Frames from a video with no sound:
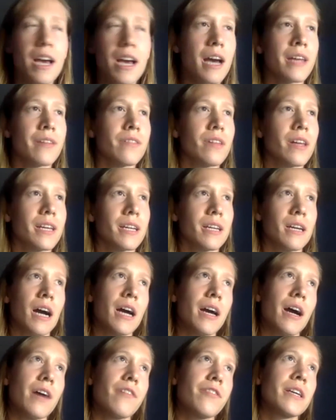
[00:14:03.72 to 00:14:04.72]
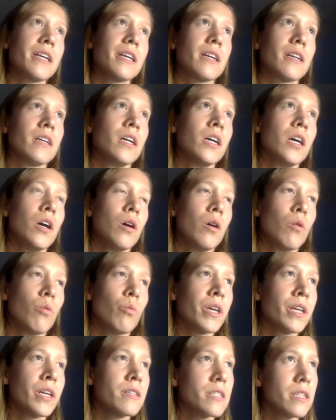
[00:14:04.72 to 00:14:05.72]
and like I think
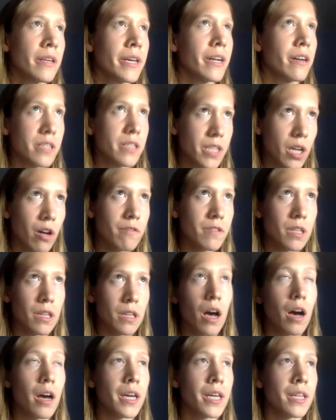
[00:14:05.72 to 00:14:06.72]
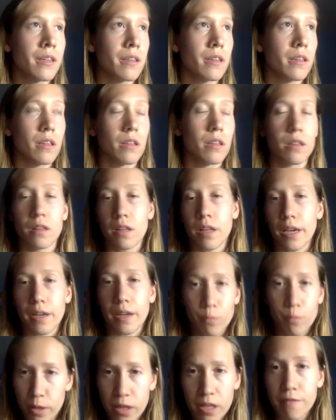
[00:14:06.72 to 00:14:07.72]
we insulate ourselves a lot in like
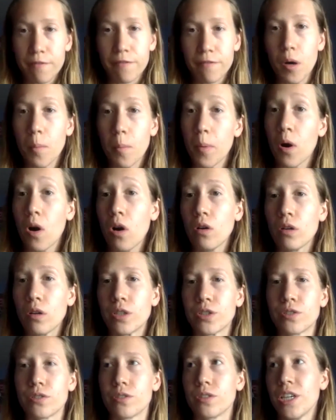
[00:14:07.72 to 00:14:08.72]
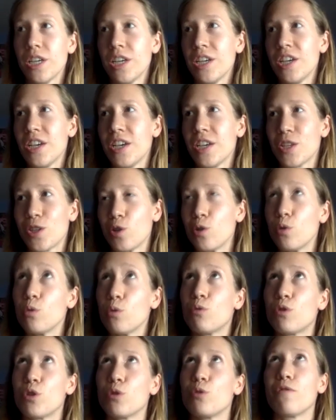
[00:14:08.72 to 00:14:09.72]
within football and you
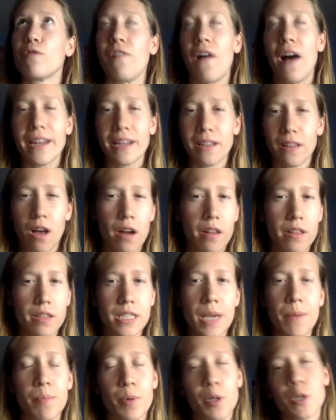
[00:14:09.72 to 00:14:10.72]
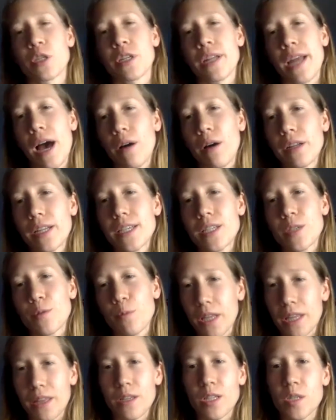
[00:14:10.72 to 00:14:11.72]
do find a lot of the same personalities
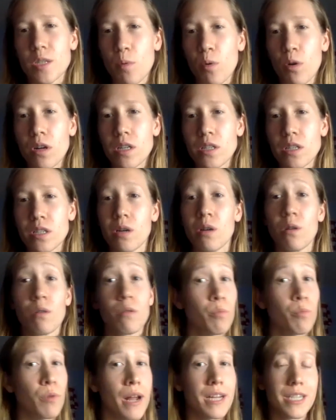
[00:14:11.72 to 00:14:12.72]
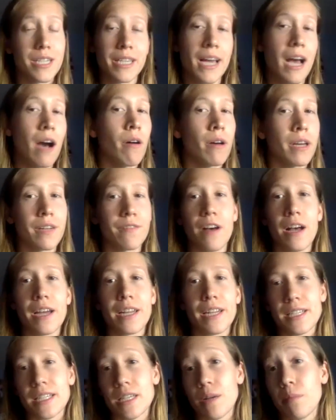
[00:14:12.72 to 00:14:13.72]
within the sport. So branching out and
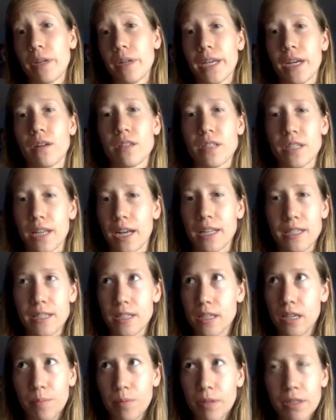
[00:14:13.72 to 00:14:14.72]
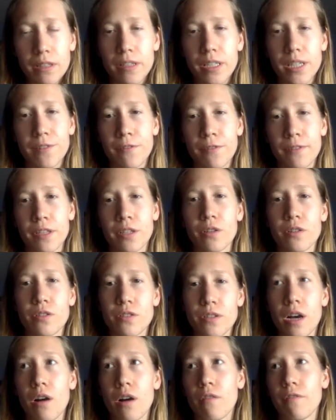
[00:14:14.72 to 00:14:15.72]
finding somebody else that's completely different than
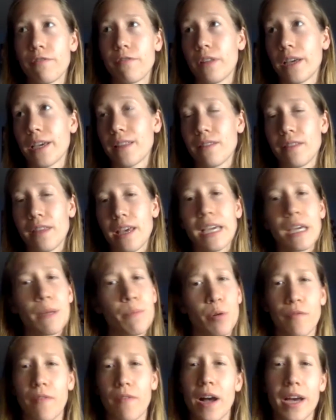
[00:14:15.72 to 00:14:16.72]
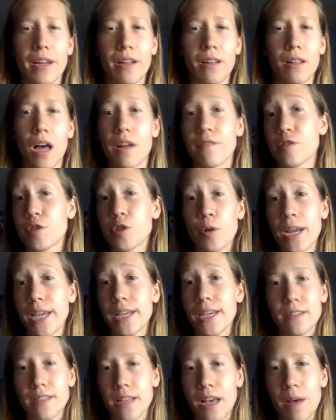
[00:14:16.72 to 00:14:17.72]
yourself, like they can provide a lot of
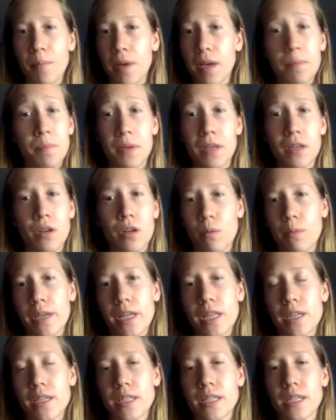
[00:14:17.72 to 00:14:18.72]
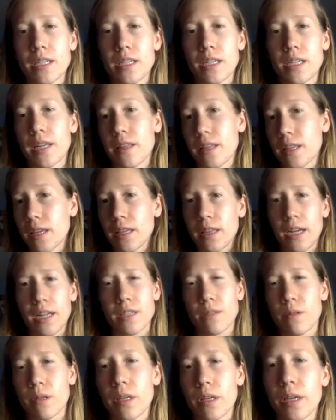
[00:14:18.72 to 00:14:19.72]
strengths that might be your weaknesses. And I think
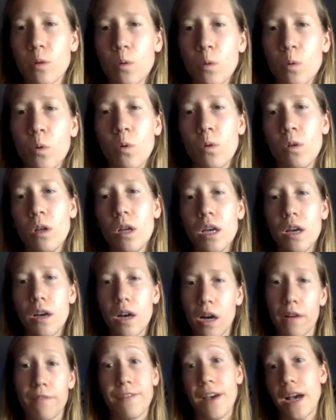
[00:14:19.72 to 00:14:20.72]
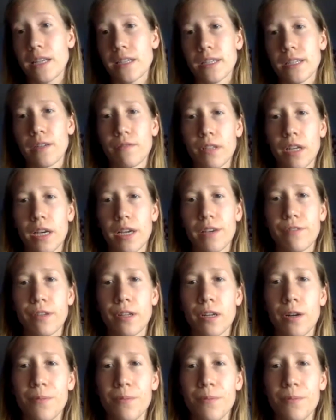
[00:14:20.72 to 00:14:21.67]
that's really cool facet of life, you know?